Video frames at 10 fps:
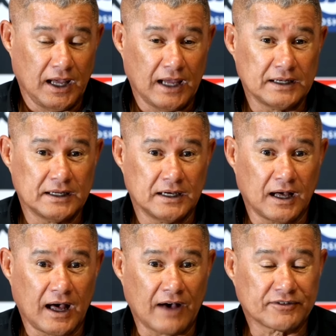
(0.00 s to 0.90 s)
And
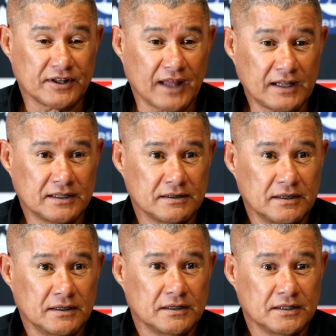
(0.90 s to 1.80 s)
after that,
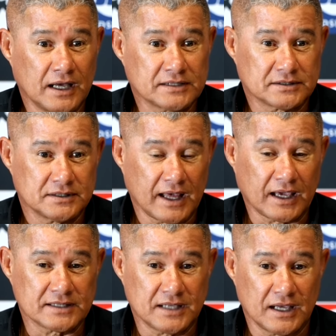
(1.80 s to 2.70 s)
yes,
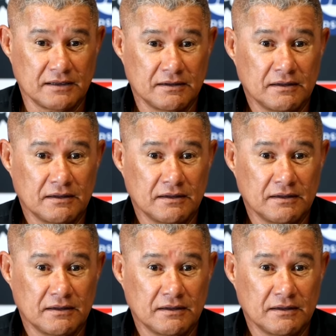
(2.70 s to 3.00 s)
like I say,